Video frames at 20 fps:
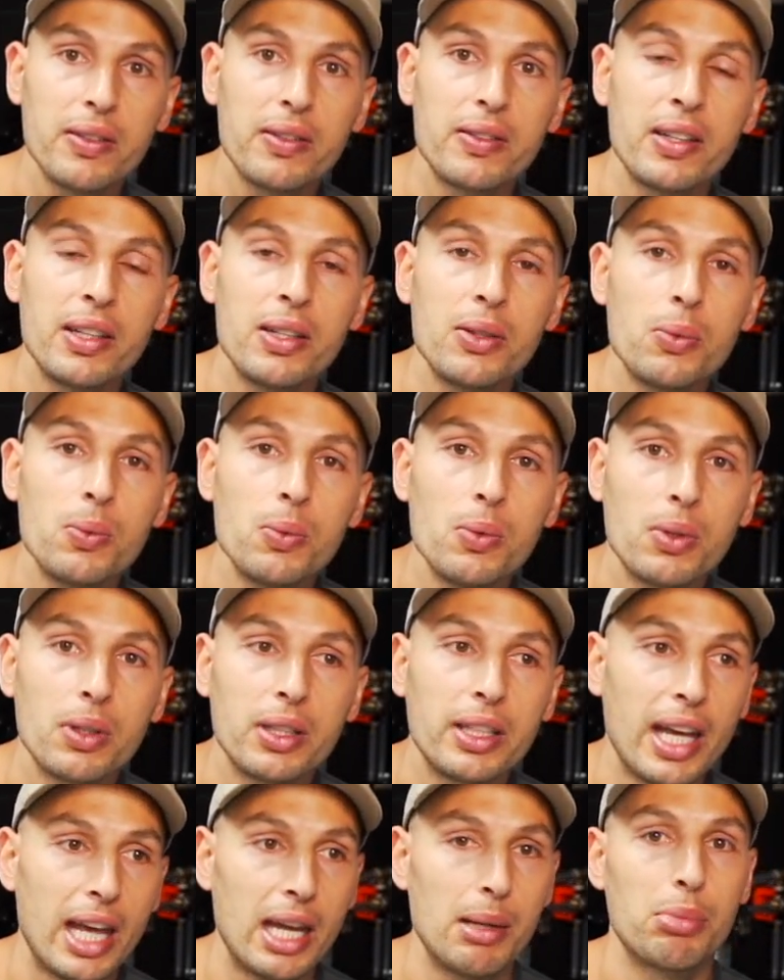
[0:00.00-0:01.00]
thin
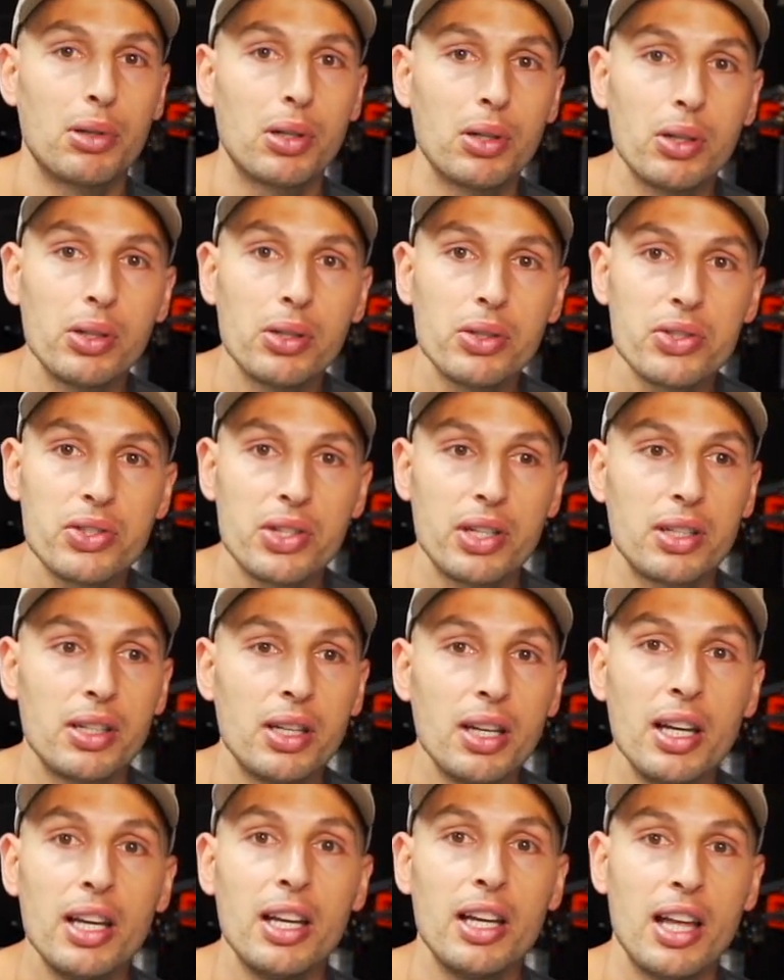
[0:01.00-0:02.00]
cables and
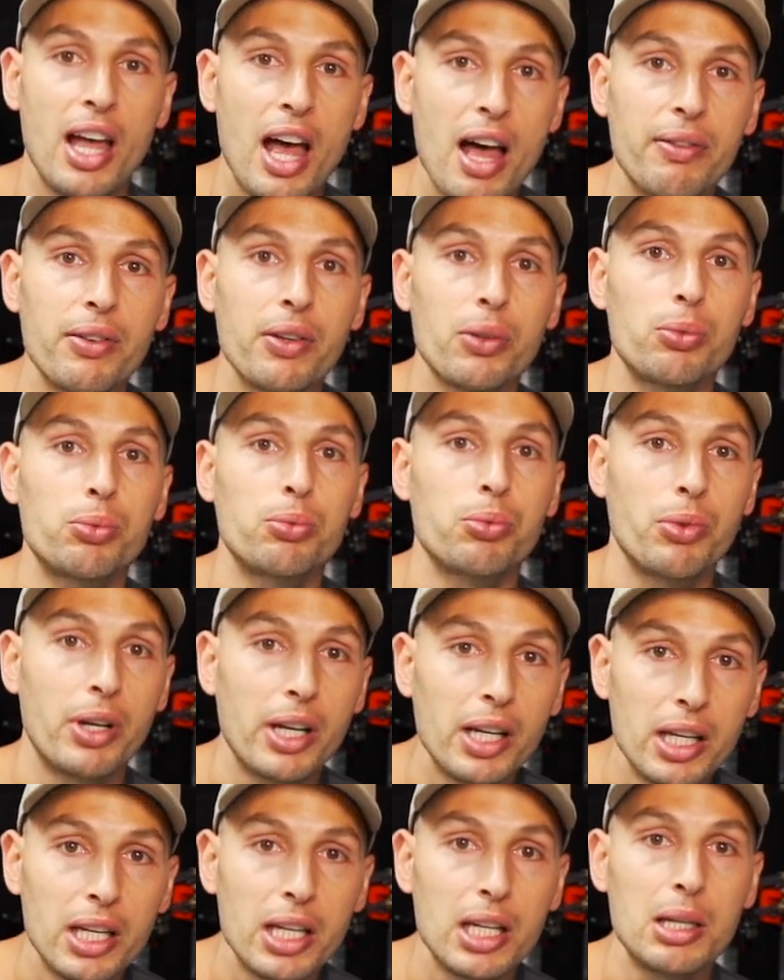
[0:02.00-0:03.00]
have a
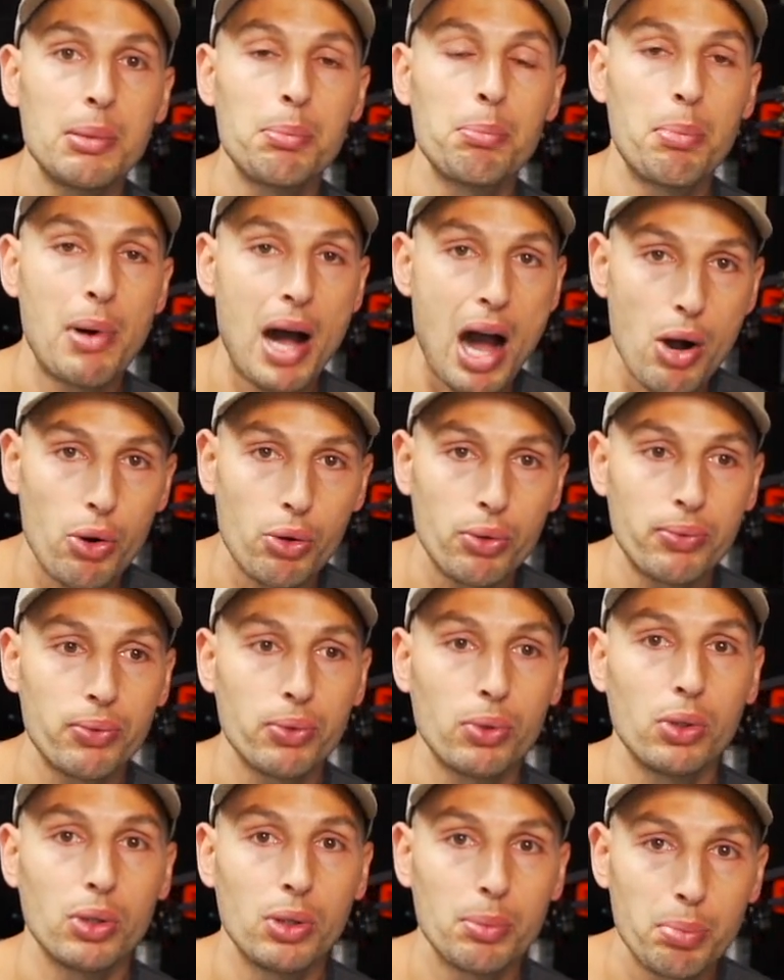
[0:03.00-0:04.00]
really
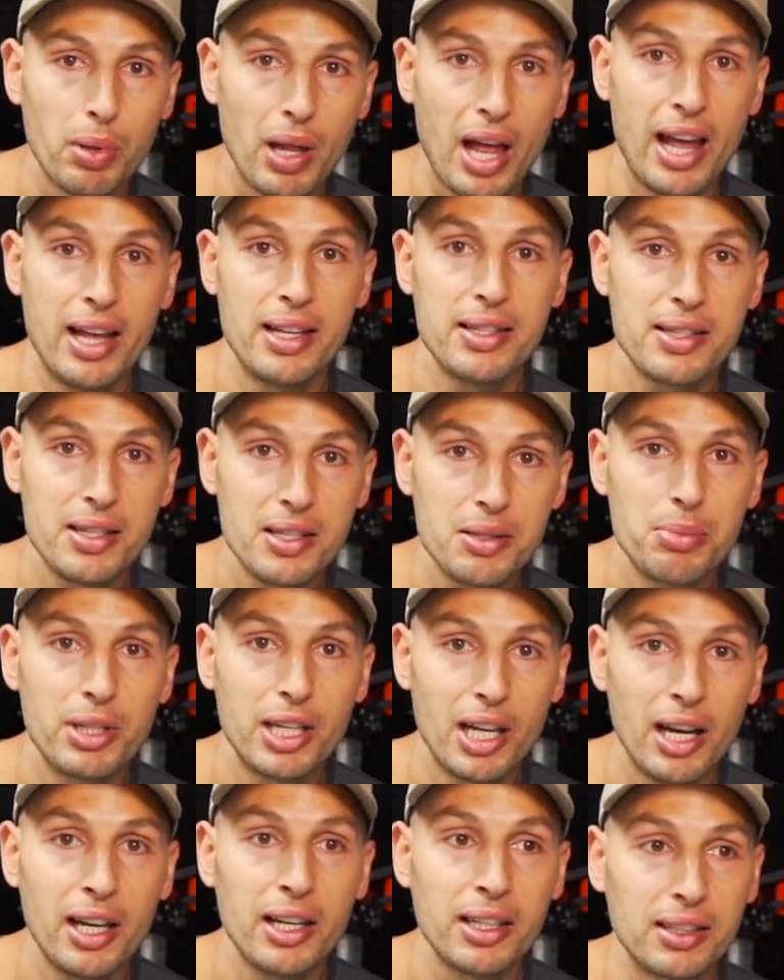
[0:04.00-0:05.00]
powerful appliances
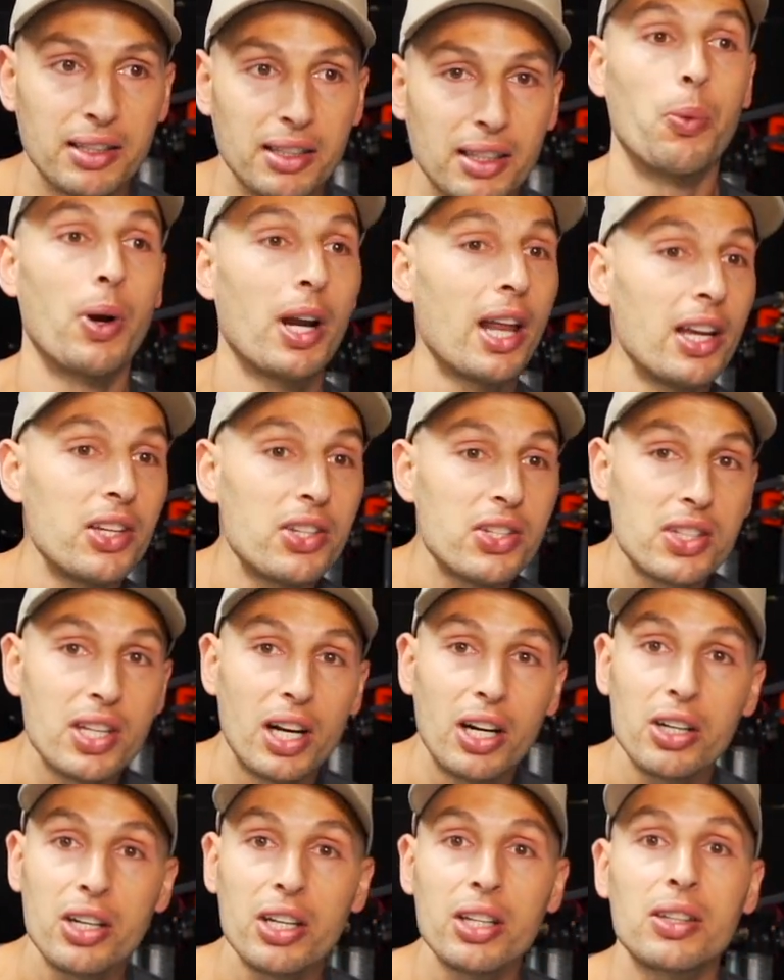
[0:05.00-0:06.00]
behind. When I
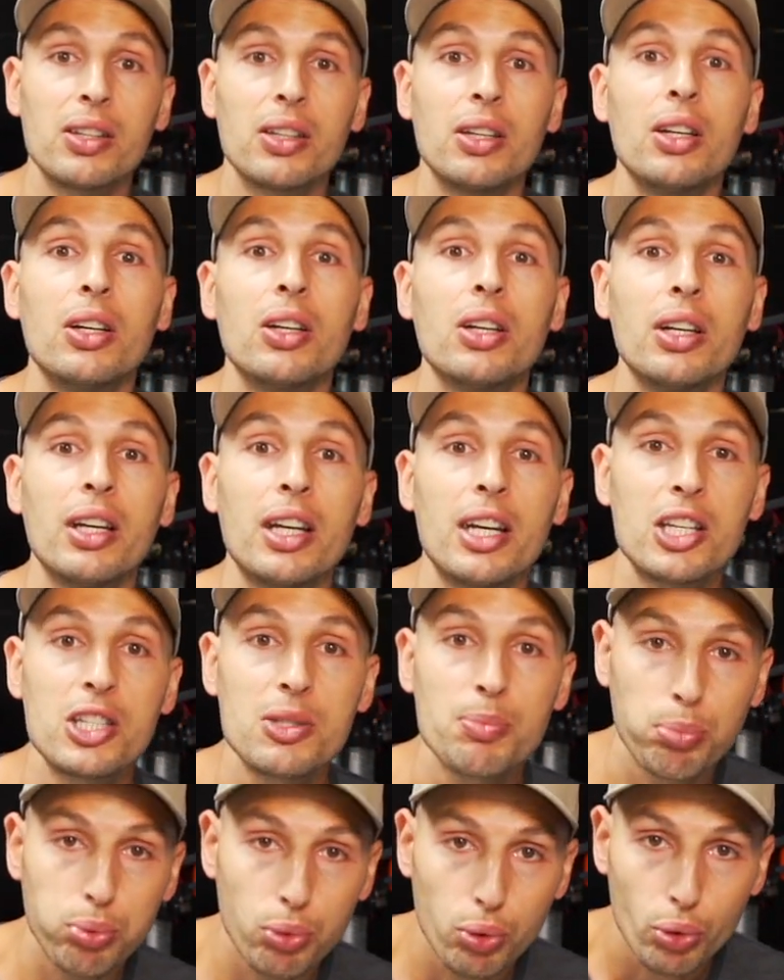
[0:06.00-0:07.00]
started
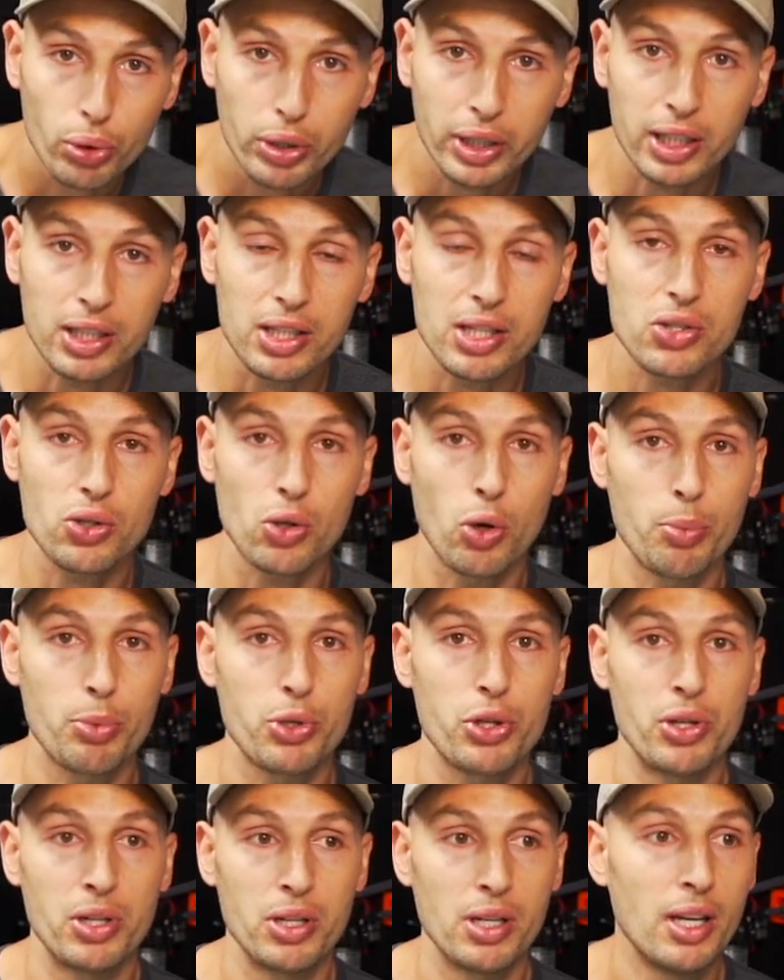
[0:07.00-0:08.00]
exploring this
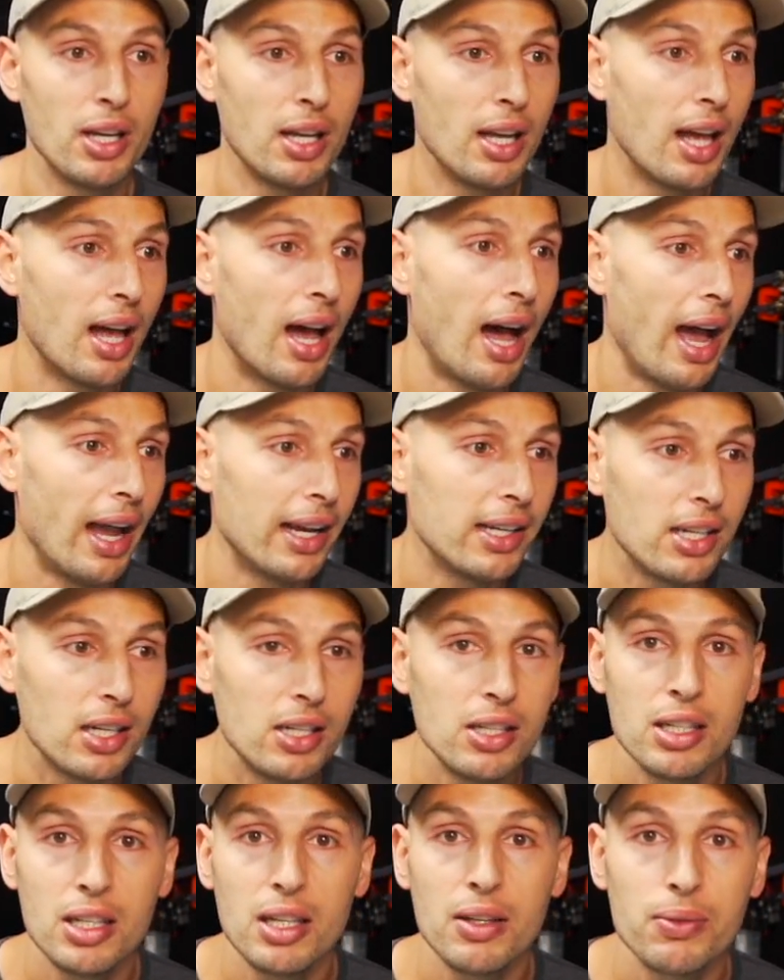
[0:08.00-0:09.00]
option, I
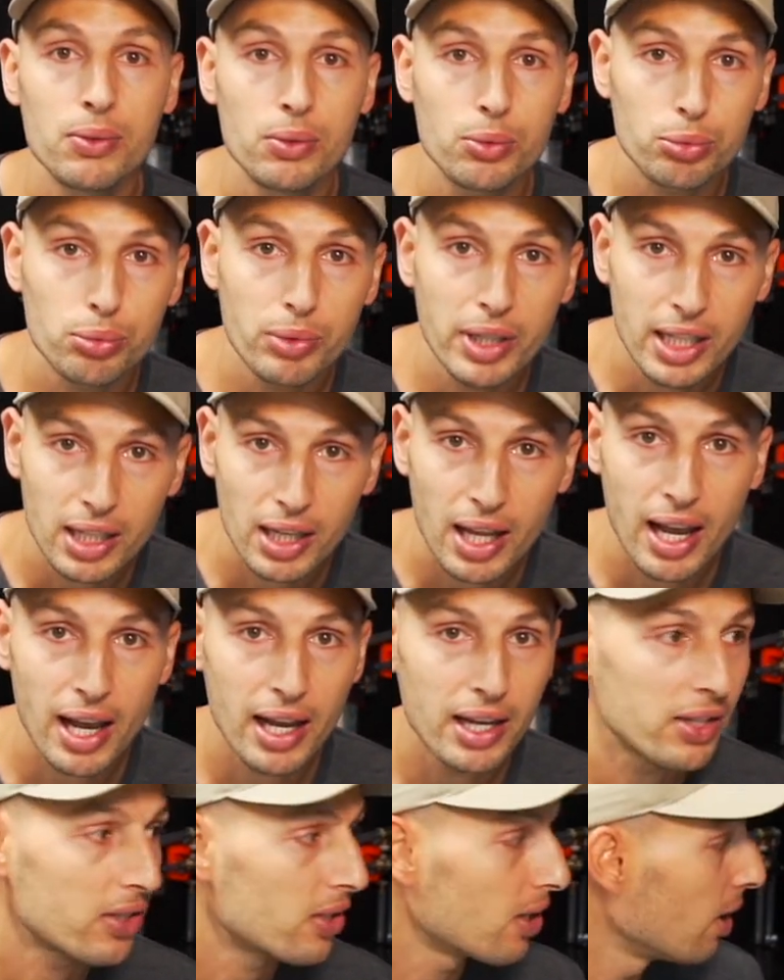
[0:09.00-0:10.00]
didn't even
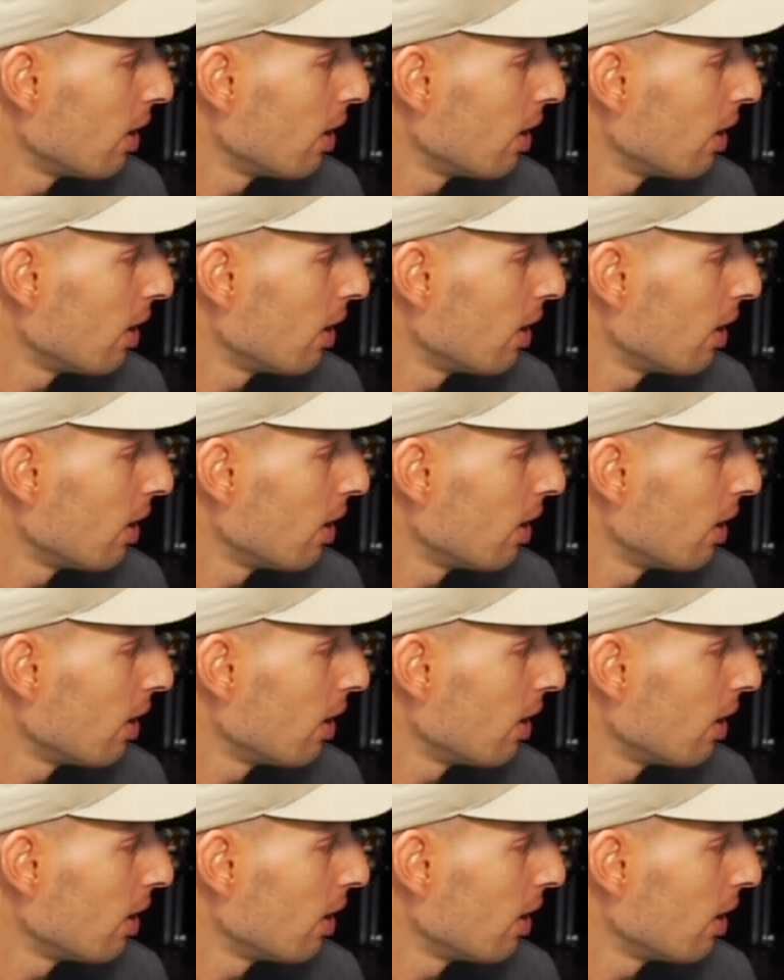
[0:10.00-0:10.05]
realize